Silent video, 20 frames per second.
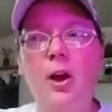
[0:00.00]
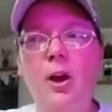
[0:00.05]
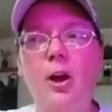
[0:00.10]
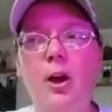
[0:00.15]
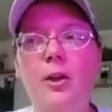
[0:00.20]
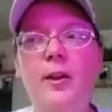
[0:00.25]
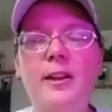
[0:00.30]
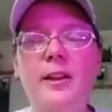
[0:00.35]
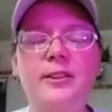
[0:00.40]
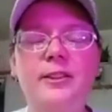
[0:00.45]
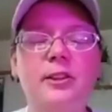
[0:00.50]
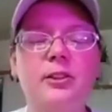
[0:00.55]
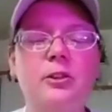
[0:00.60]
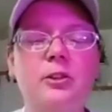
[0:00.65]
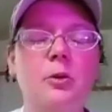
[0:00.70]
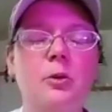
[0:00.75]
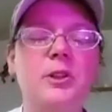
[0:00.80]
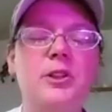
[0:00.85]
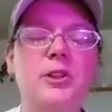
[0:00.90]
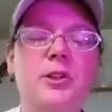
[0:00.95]
All that's going
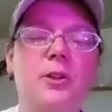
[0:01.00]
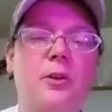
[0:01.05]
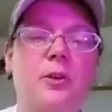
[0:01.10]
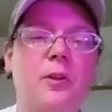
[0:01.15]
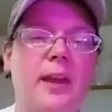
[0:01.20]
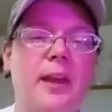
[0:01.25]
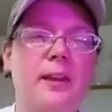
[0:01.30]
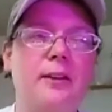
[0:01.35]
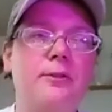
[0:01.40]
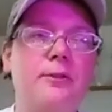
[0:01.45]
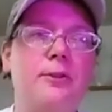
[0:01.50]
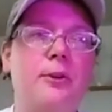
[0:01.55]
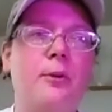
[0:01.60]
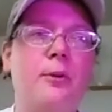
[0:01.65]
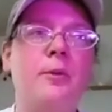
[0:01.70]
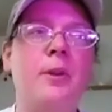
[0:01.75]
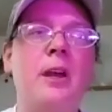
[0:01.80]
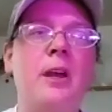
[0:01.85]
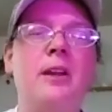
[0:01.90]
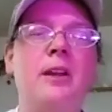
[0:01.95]
to go into the
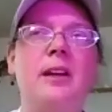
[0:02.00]
landfill.